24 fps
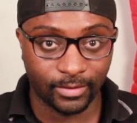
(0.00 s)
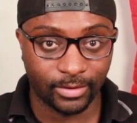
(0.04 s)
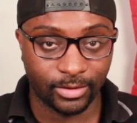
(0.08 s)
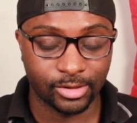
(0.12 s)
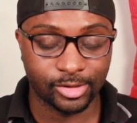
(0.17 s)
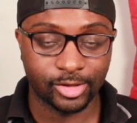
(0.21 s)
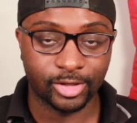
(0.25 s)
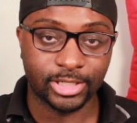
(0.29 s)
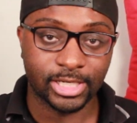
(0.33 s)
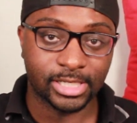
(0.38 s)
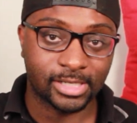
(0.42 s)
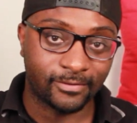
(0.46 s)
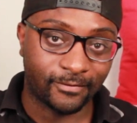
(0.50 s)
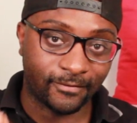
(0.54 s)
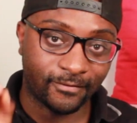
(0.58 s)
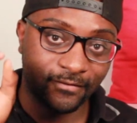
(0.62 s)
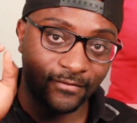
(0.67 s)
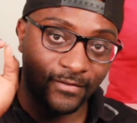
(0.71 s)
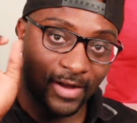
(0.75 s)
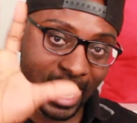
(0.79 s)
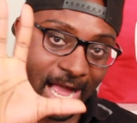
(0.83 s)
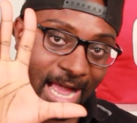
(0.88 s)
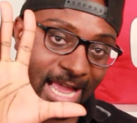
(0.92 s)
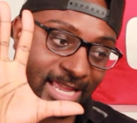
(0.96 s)
those are just
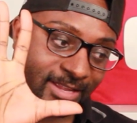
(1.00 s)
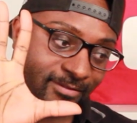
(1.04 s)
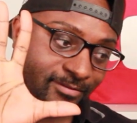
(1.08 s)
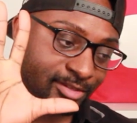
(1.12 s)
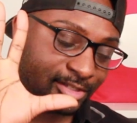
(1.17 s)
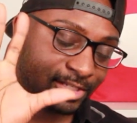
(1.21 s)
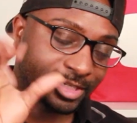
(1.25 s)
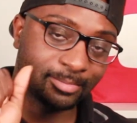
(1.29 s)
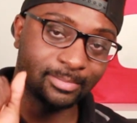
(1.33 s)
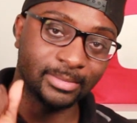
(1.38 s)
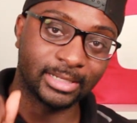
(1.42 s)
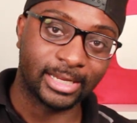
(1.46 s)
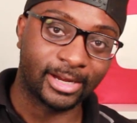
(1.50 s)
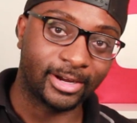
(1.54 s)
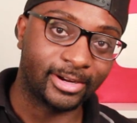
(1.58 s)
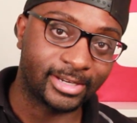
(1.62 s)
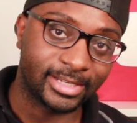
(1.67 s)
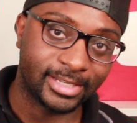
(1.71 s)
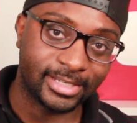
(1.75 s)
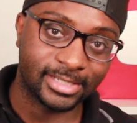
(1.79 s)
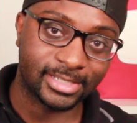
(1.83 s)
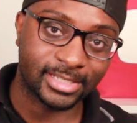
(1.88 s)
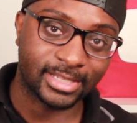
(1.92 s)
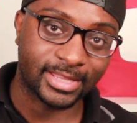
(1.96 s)
5
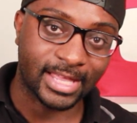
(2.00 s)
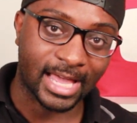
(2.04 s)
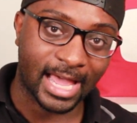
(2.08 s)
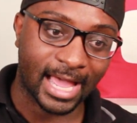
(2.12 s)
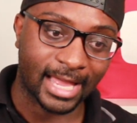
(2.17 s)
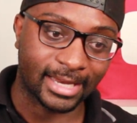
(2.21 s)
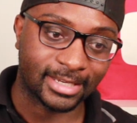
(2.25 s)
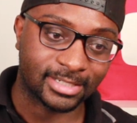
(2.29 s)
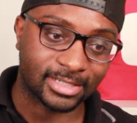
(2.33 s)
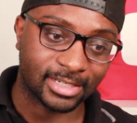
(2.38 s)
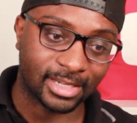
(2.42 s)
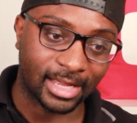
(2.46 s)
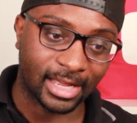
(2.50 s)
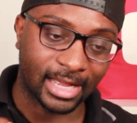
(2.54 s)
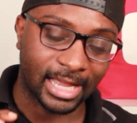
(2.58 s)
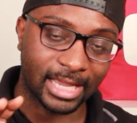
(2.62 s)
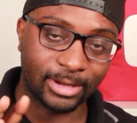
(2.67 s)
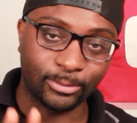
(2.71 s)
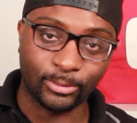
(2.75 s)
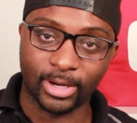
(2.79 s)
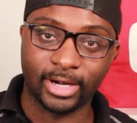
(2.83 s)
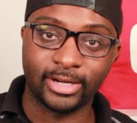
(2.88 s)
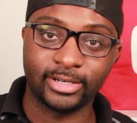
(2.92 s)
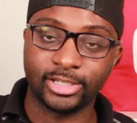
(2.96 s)
similarities that
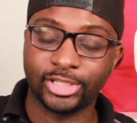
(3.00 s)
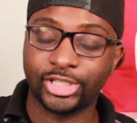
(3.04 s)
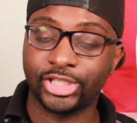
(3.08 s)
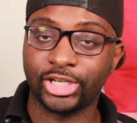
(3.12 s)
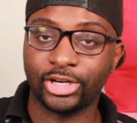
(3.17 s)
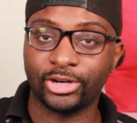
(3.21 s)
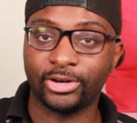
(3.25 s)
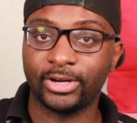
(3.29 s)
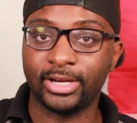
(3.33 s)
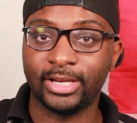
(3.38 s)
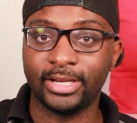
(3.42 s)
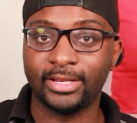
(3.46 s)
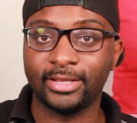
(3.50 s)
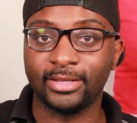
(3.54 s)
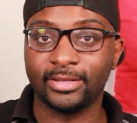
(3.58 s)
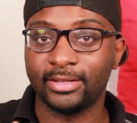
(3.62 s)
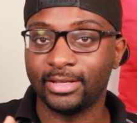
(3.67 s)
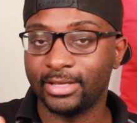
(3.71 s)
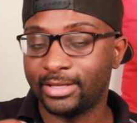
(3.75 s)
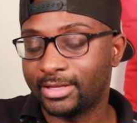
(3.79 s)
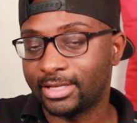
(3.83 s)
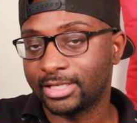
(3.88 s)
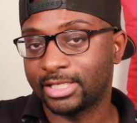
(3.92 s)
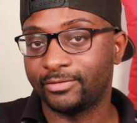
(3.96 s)
I wanted to share
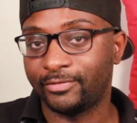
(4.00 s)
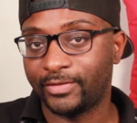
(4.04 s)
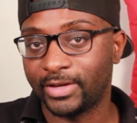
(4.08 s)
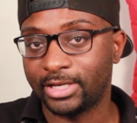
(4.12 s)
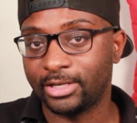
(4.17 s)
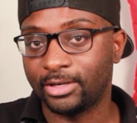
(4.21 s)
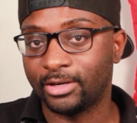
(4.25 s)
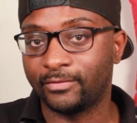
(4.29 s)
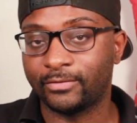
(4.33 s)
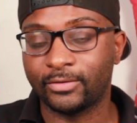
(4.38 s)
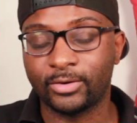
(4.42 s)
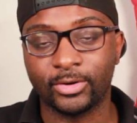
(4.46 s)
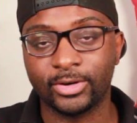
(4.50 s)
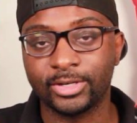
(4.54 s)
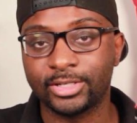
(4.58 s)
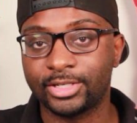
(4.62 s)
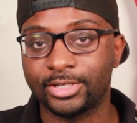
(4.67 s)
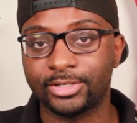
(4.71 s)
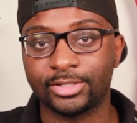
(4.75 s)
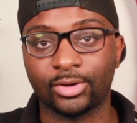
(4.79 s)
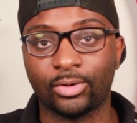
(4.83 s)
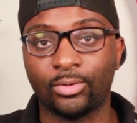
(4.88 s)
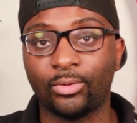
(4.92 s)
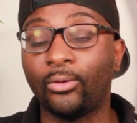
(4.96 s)
in this video. Of course,
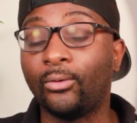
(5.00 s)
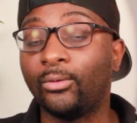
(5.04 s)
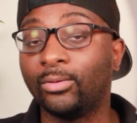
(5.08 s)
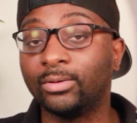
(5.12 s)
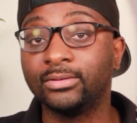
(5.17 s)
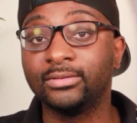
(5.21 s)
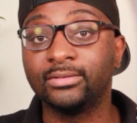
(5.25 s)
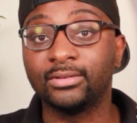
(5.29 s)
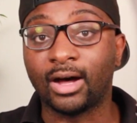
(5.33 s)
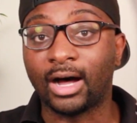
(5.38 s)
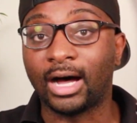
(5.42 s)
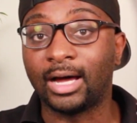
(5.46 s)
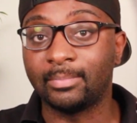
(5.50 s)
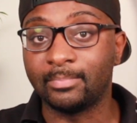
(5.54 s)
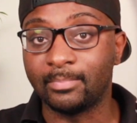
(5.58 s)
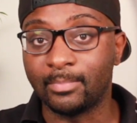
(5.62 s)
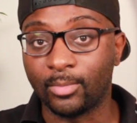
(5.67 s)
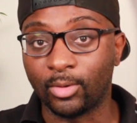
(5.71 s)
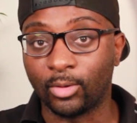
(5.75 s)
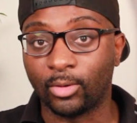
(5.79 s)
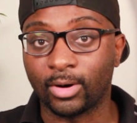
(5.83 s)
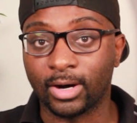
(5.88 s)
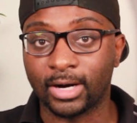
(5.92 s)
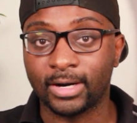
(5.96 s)
there's a whole lot
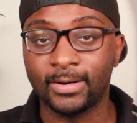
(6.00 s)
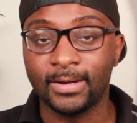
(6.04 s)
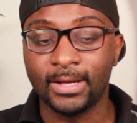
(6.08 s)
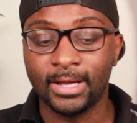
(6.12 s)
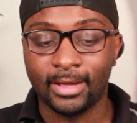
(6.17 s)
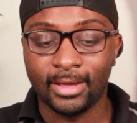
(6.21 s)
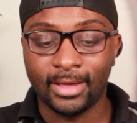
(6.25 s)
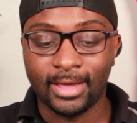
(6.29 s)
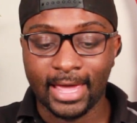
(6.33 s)
more.